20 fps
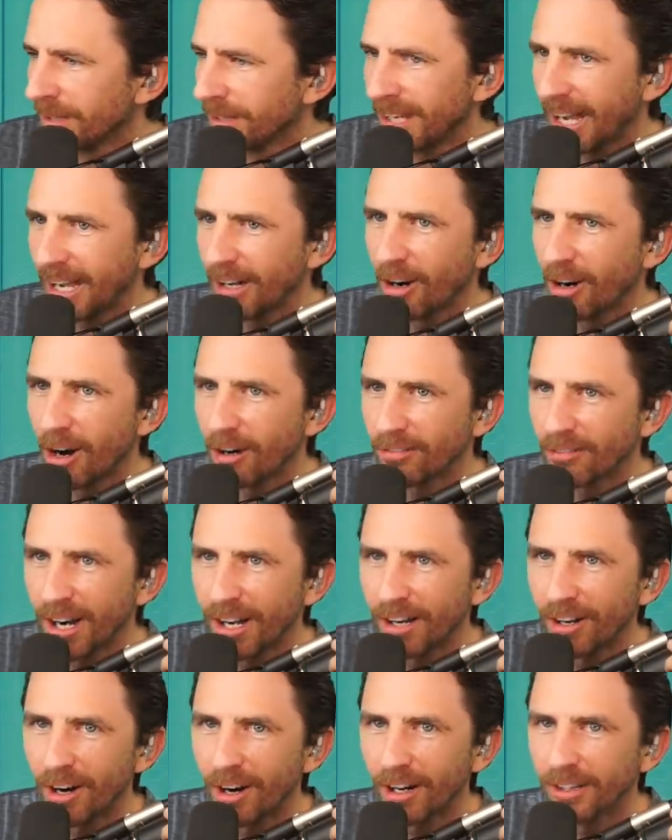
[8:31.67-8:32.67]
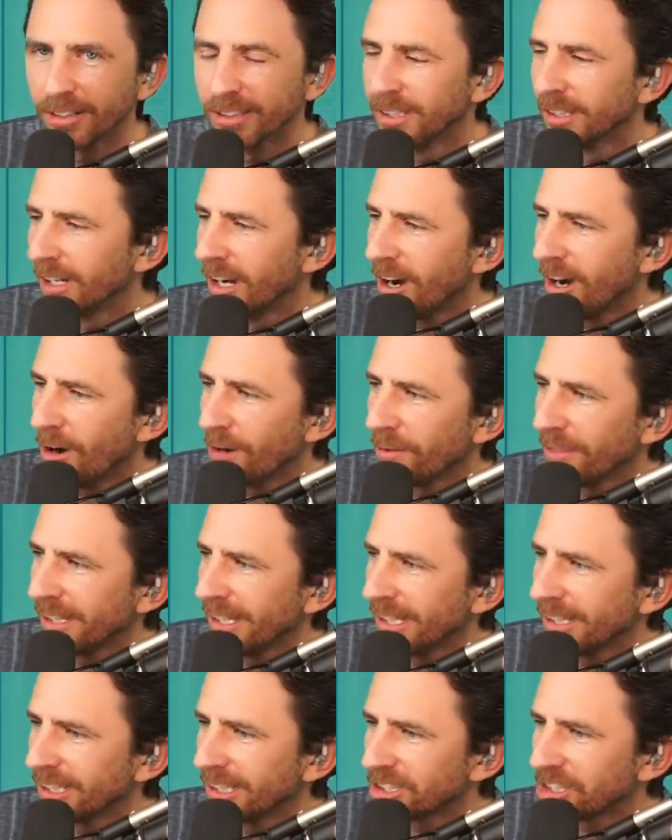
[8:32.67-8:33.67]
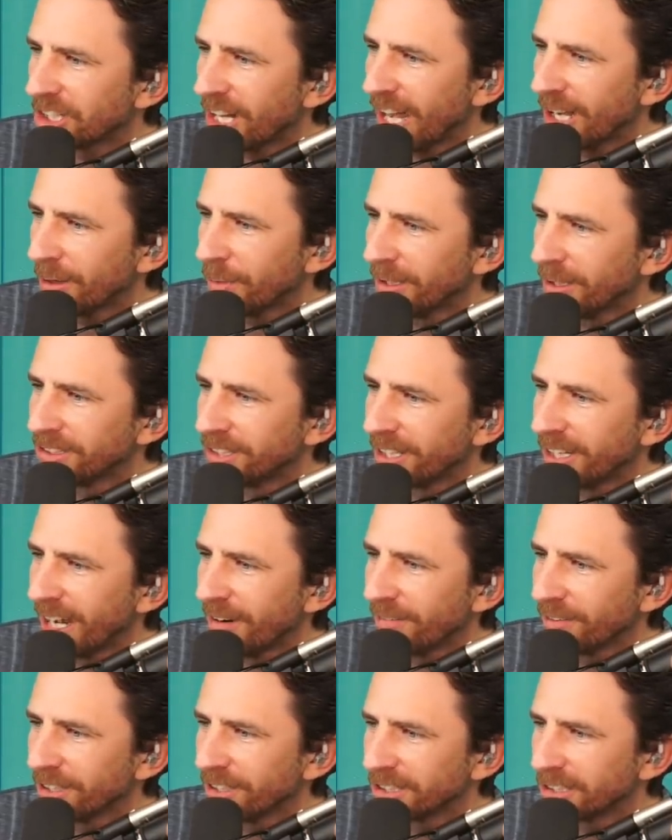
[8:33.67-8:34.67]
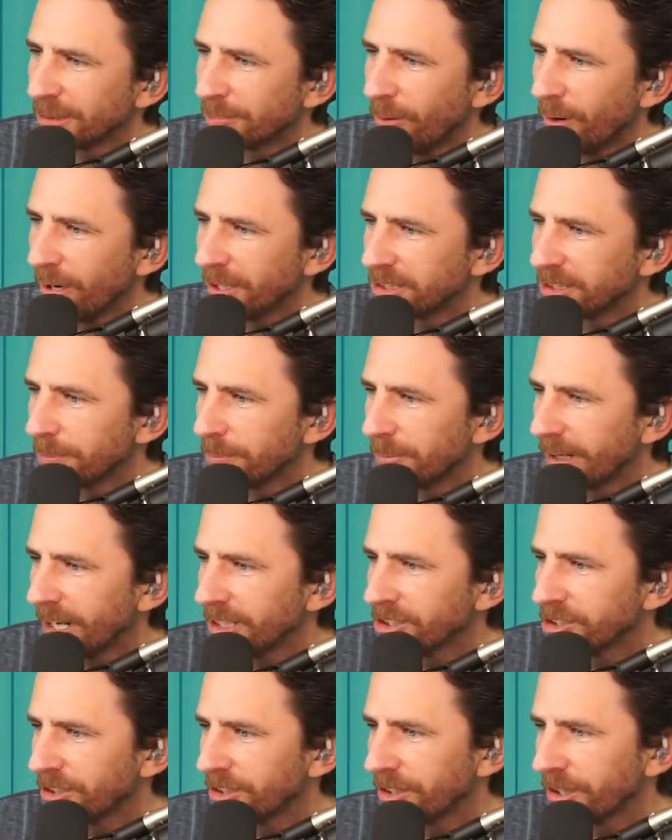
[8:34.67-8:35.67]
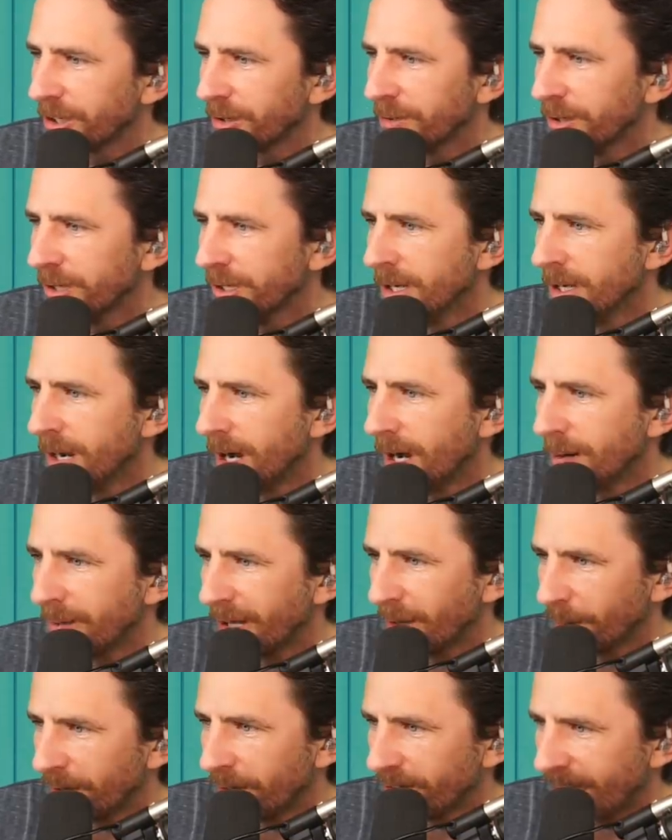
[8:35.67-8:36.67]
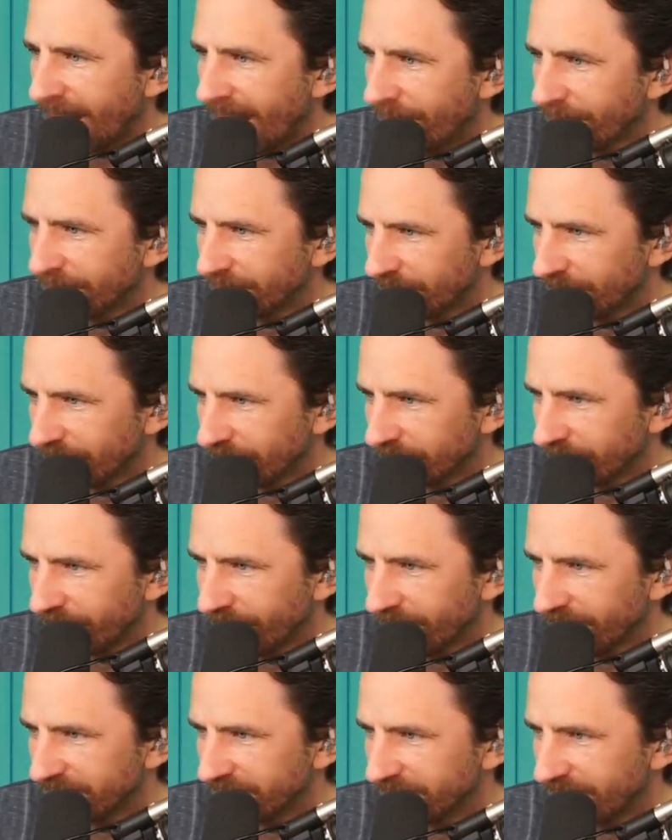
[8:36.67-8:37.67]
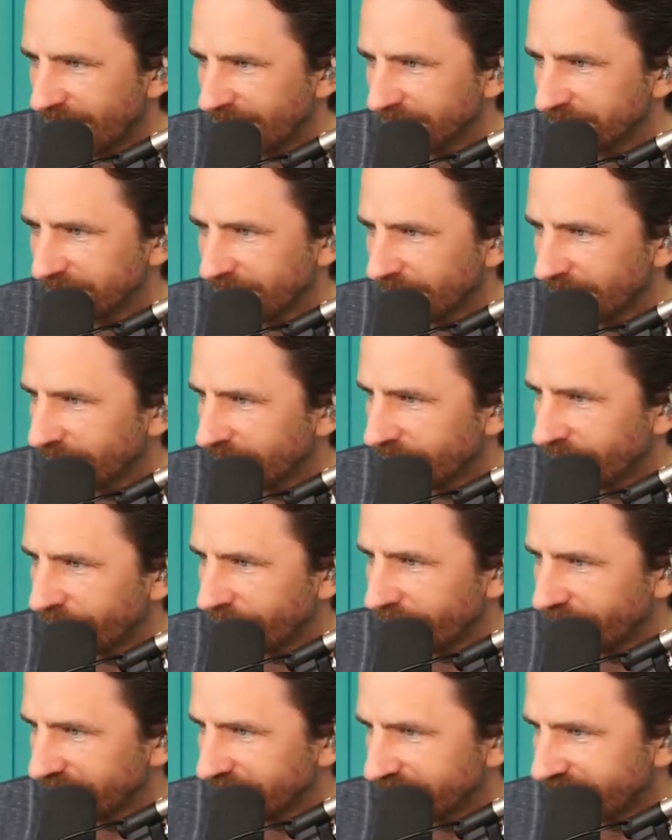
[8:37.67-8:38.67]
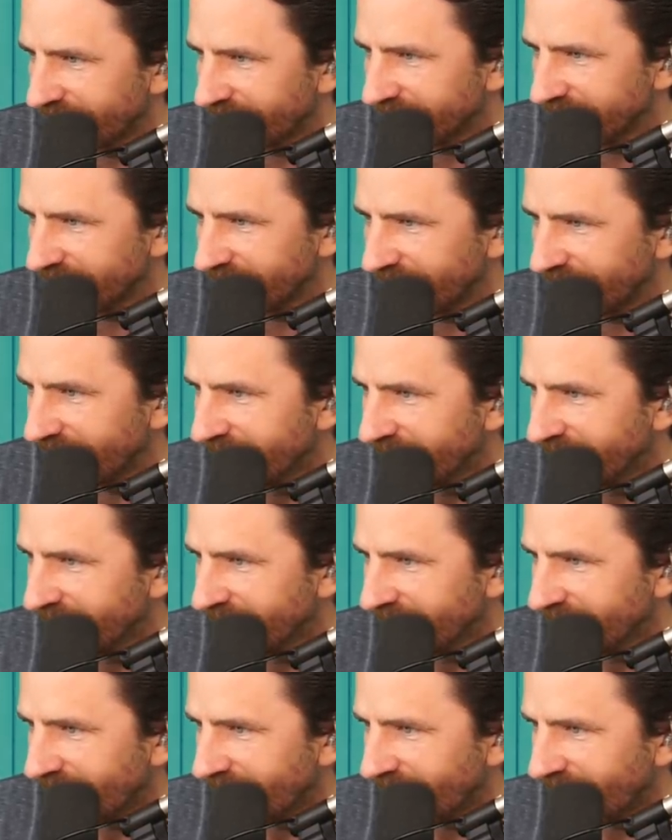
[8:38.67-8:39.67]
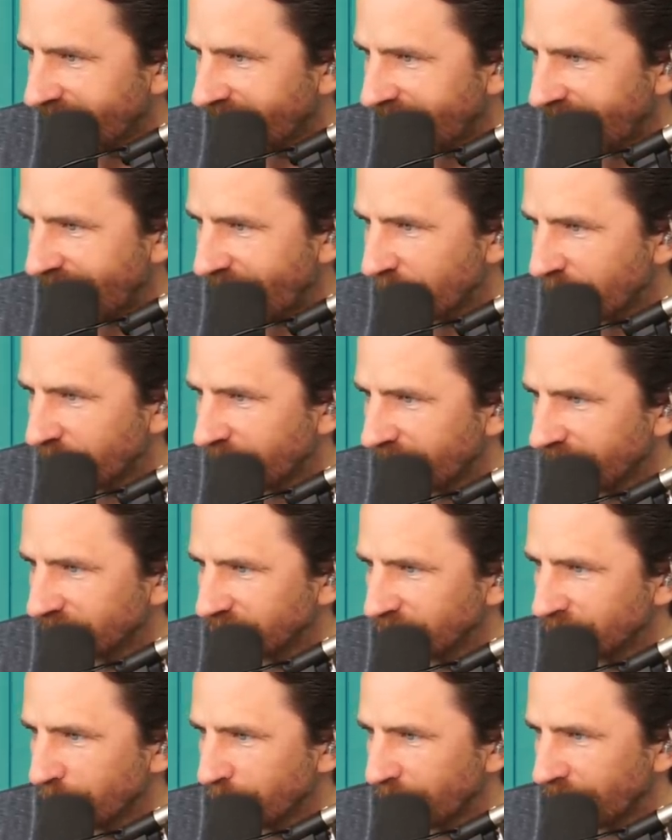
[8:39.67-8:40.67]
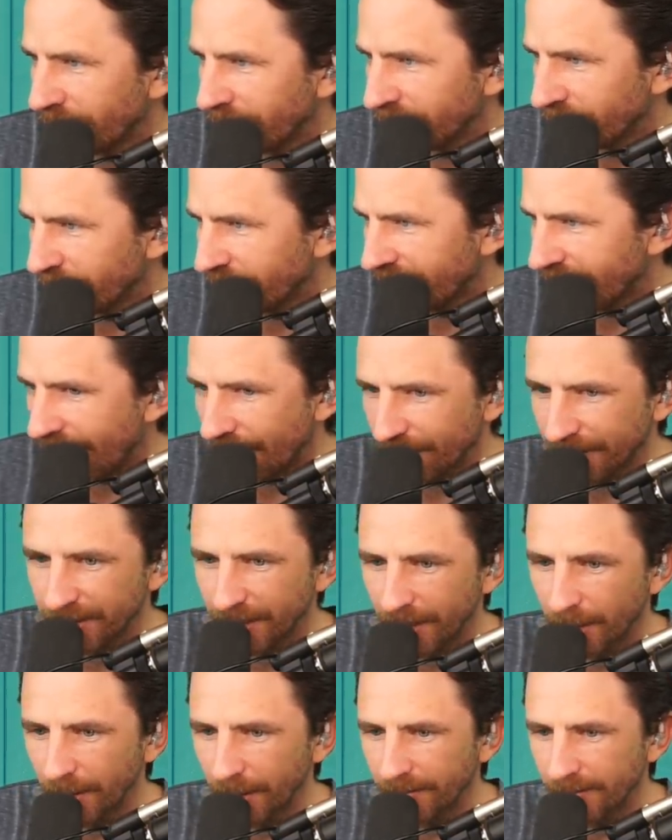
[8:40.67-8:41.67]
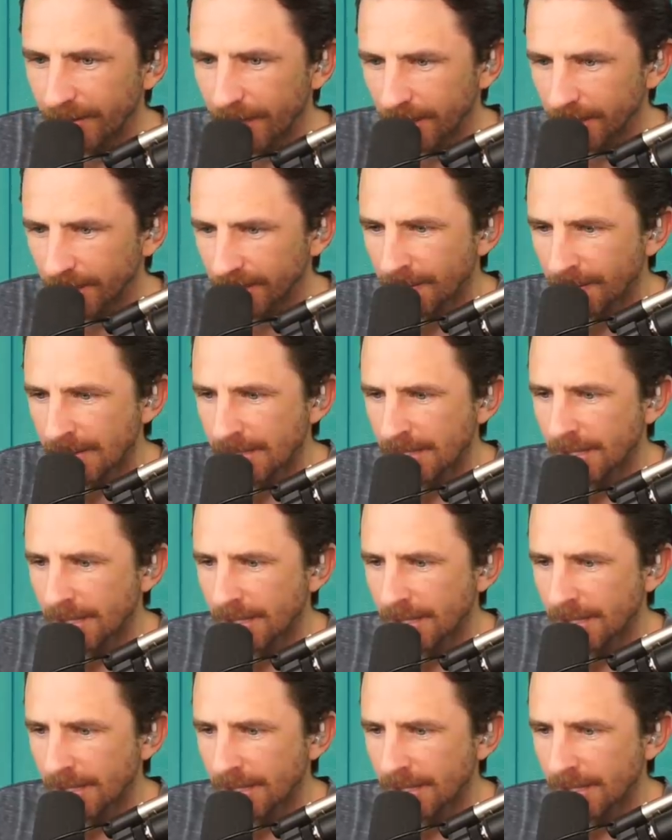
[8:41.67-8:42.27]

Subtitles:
Gaydar, radar. Oh, the English language never disappoints, but I sure do. By the way, your avatar is very sexy. You have a very sexy with a superhuman avatar, whatever that is.